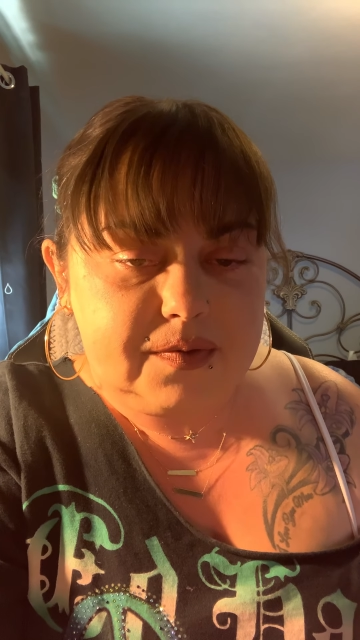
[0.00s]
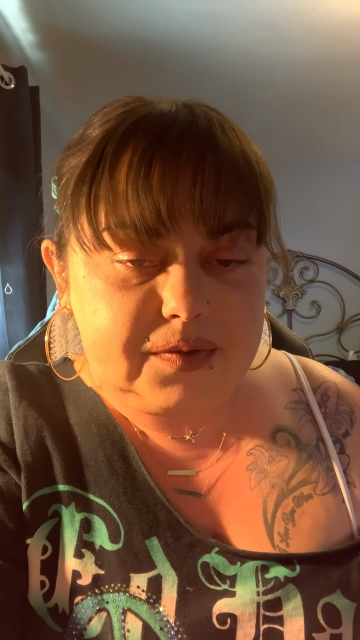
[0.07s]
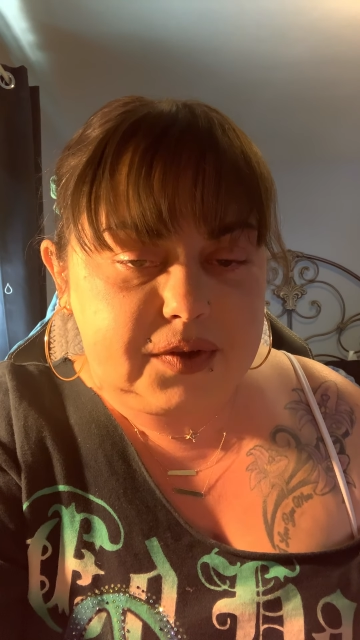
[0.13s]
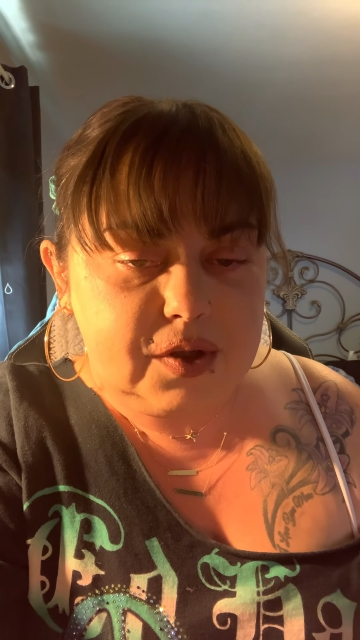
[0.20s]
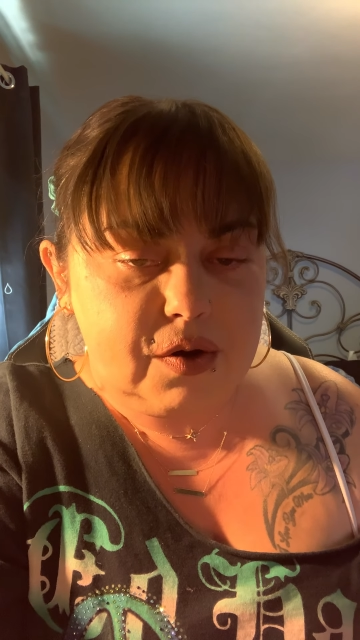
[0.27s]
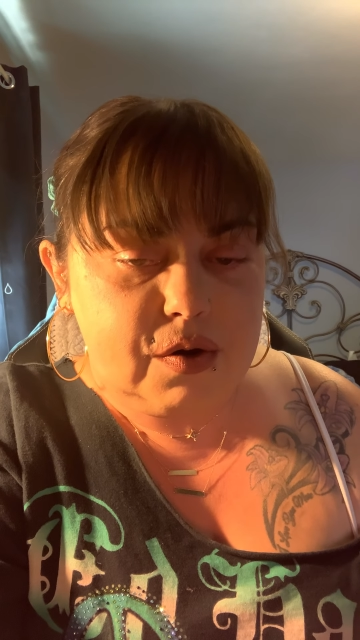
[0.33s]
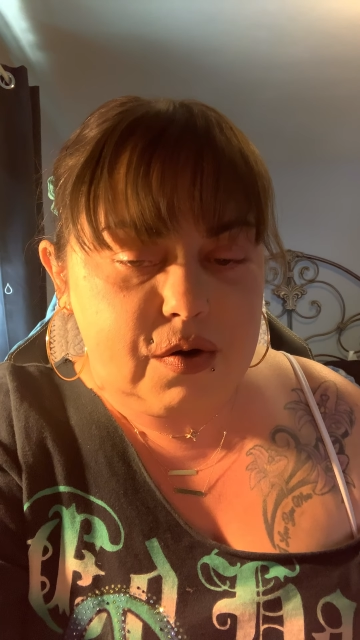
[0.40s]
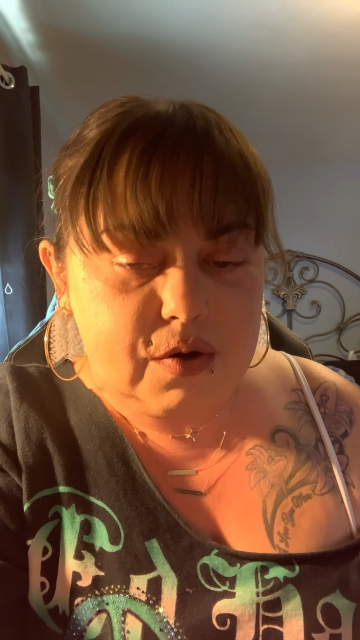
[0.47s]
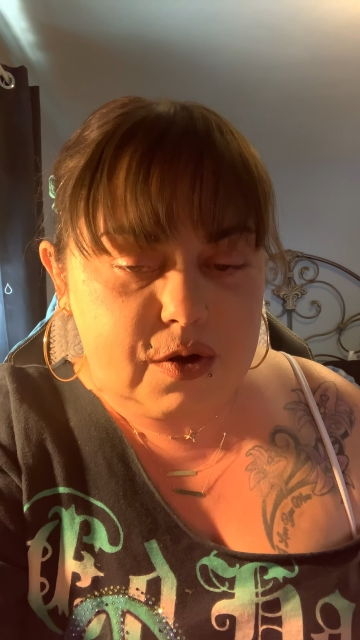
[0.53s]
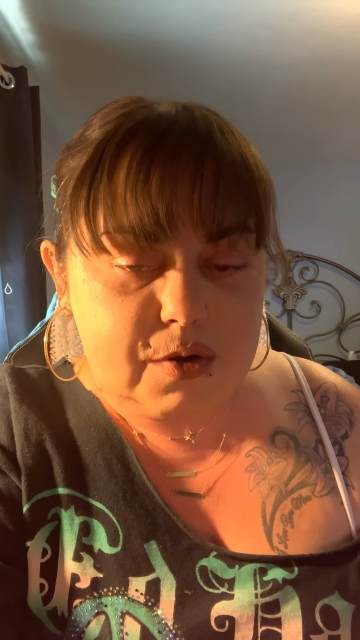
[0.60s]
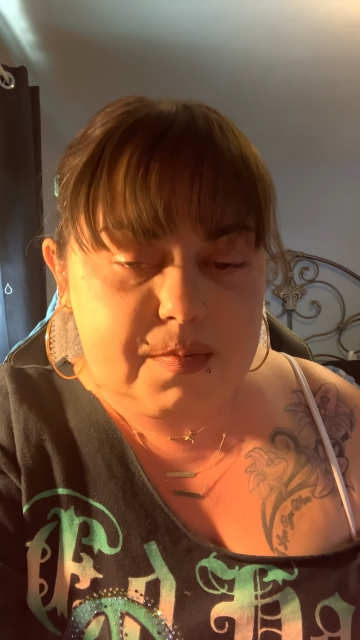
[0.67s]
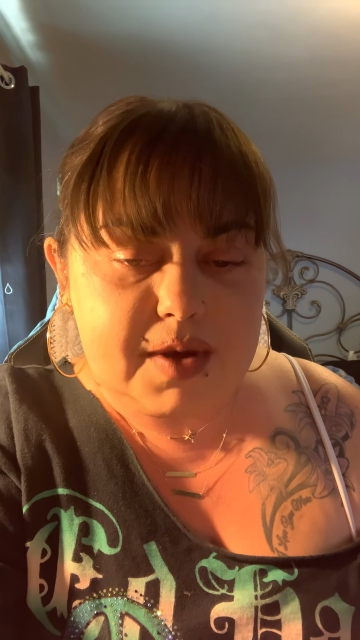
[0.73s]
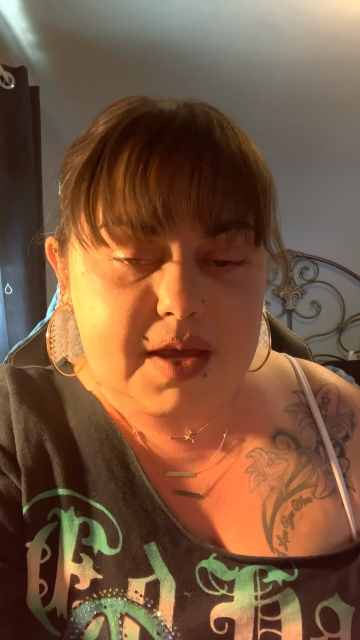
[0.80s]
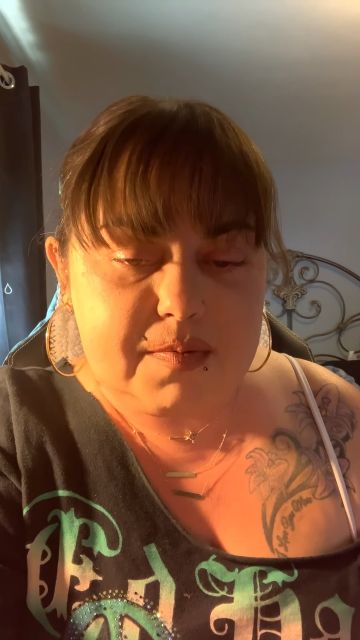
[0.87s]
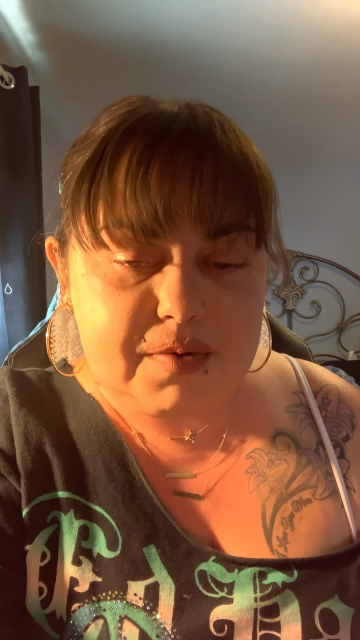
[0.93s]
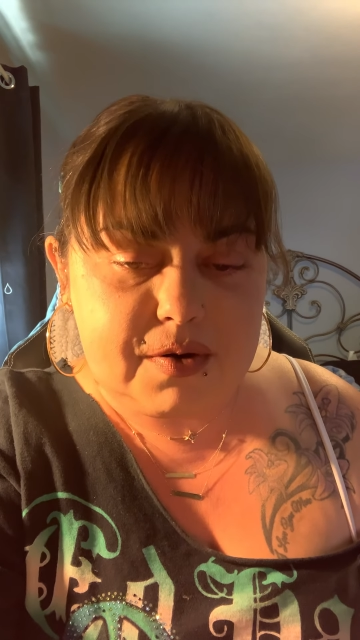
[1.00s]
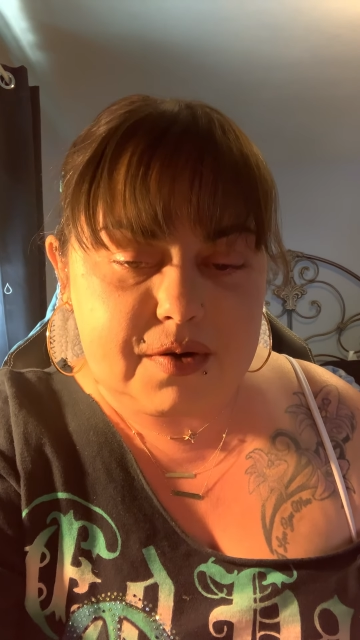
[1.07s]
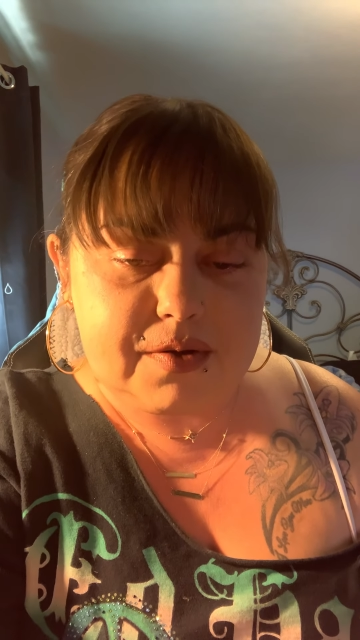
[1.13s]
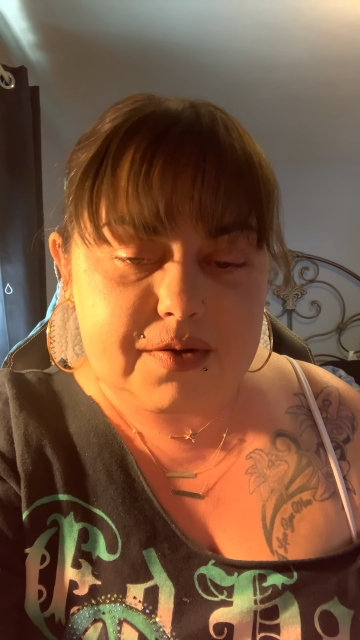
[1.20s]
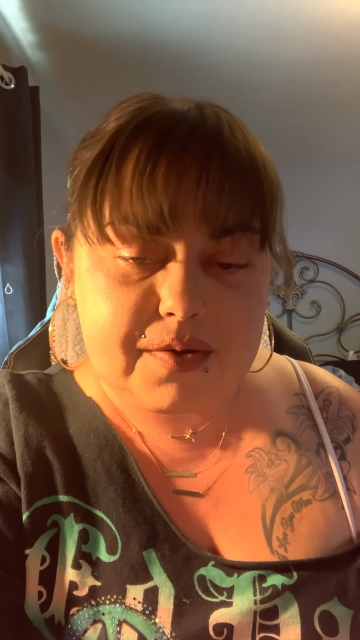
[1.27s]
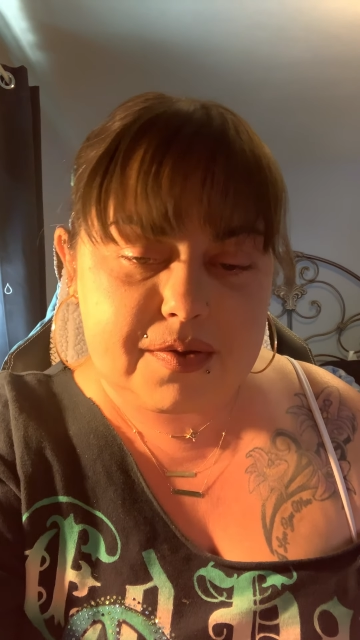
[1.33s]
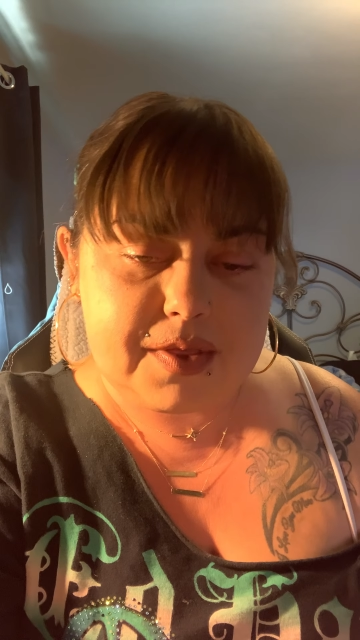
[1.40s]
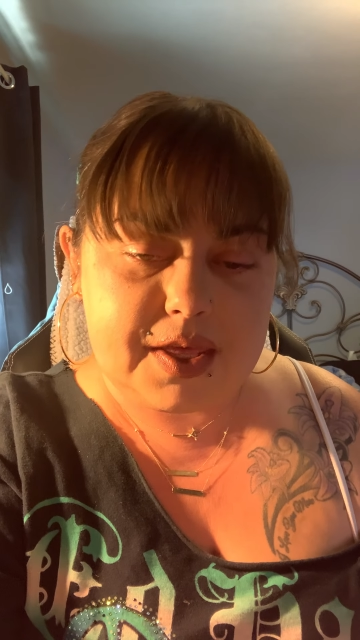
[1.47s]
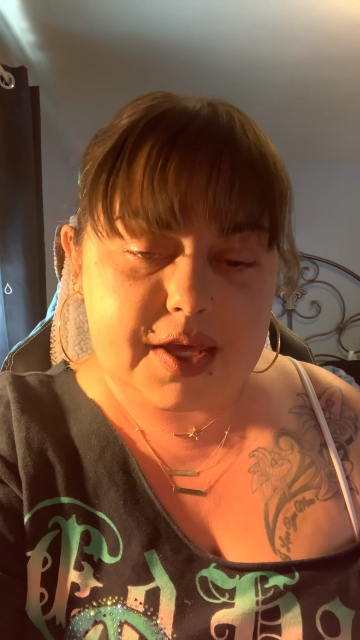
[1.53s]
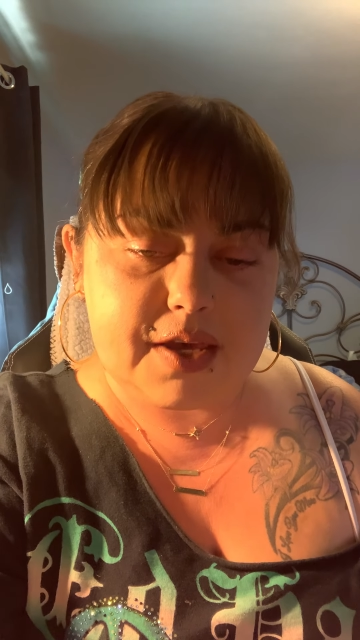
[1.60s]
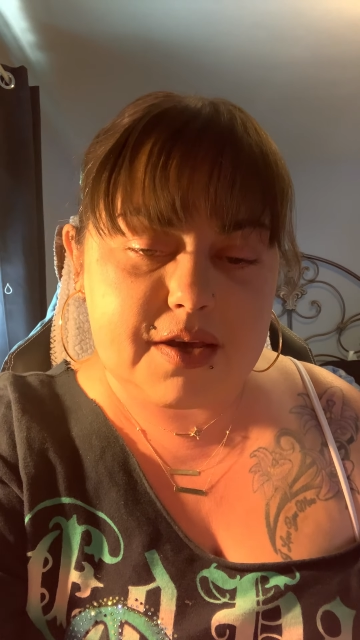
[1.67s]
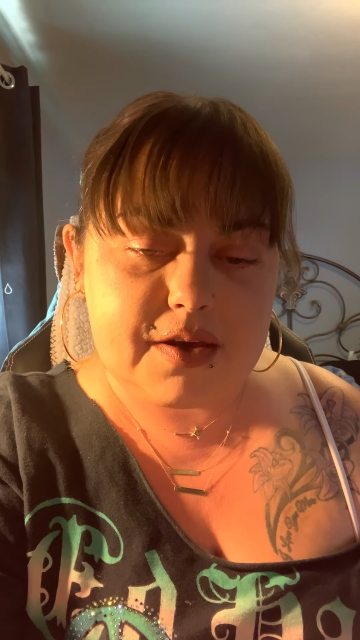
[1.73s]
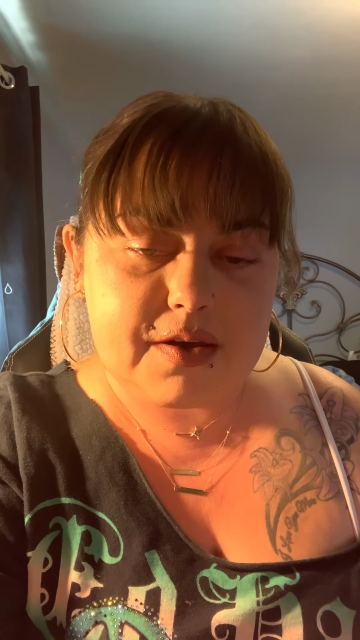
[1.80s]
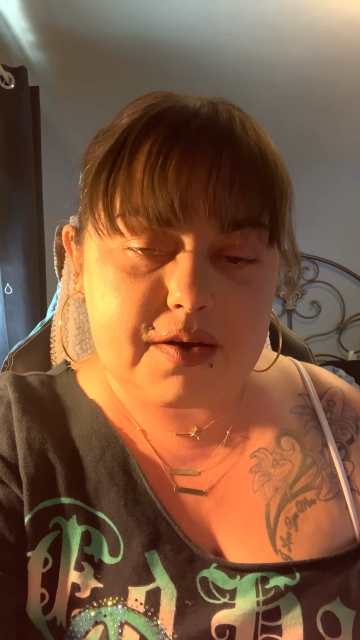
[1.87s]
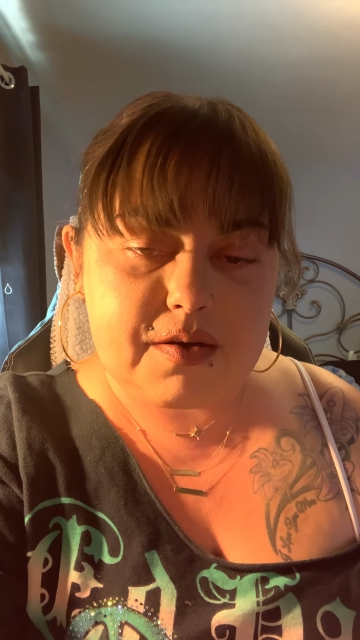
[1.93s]
the whole bipolar
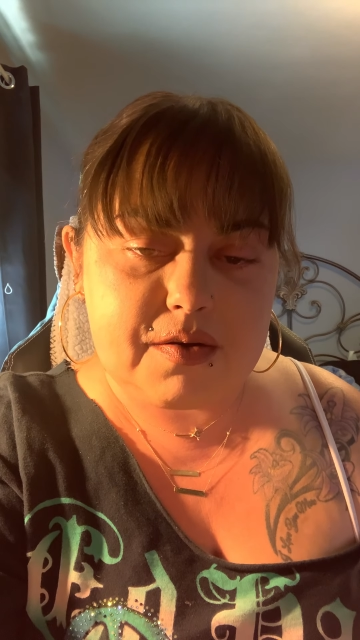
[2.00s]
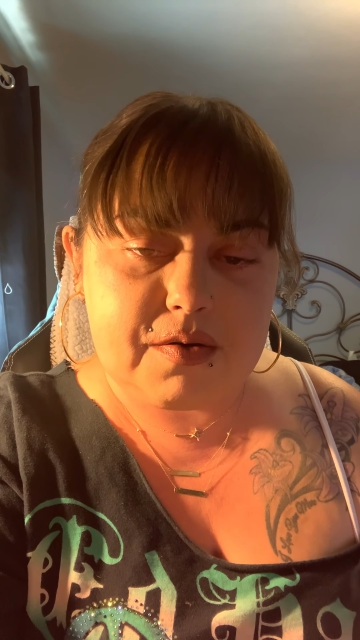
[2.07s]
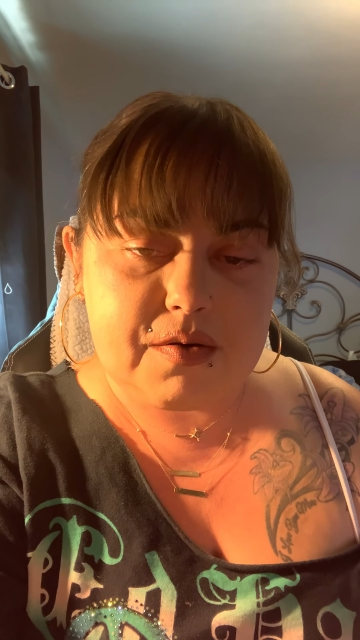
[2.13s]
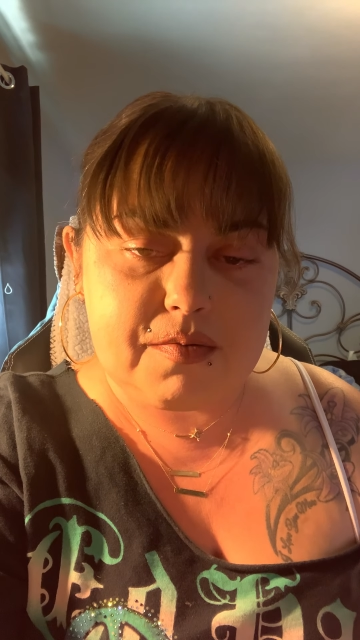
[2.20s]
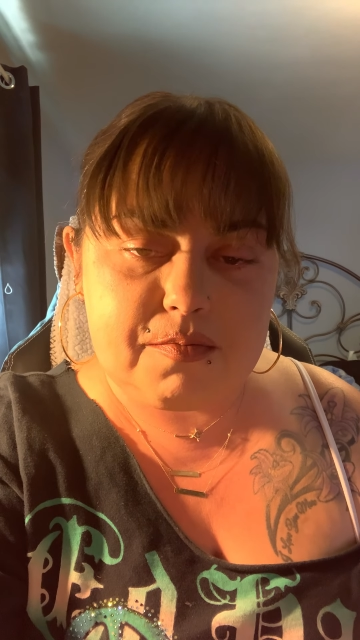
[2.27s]
thing,